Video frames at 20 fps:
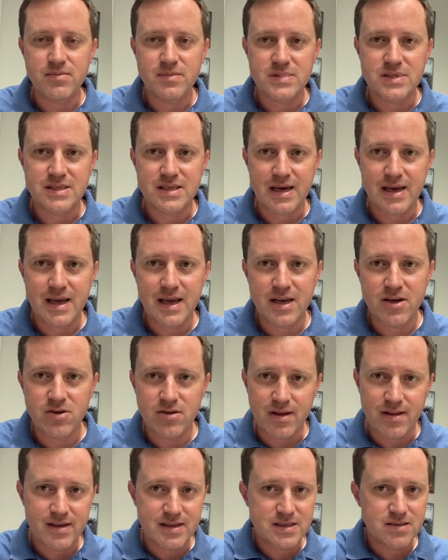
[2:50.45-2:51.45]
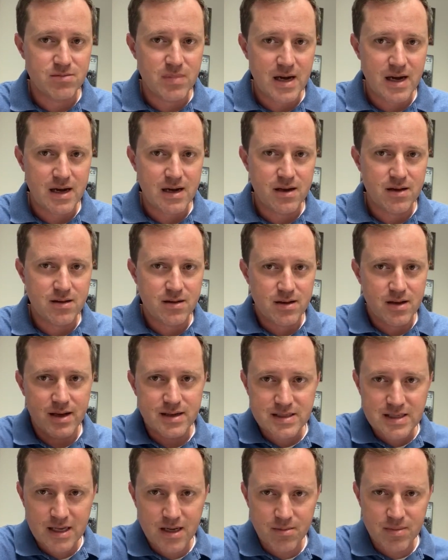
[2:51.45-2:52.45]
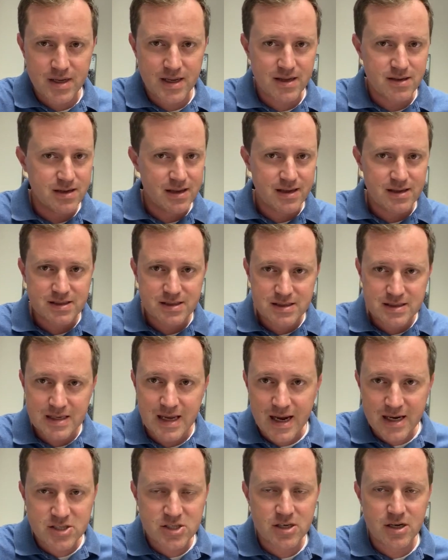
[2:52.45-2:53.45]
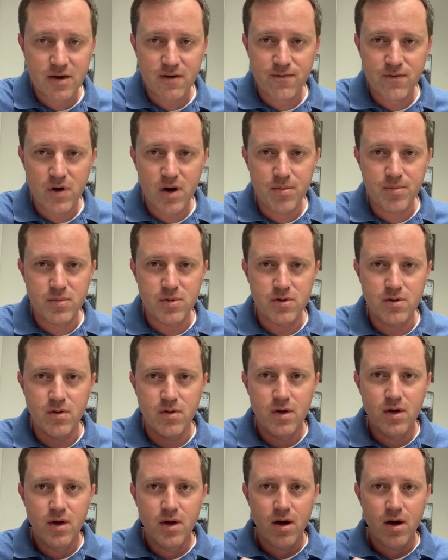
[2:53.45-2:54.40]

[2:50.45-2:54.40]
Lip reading: since I can't do that, this is my attempt at snatching it from you.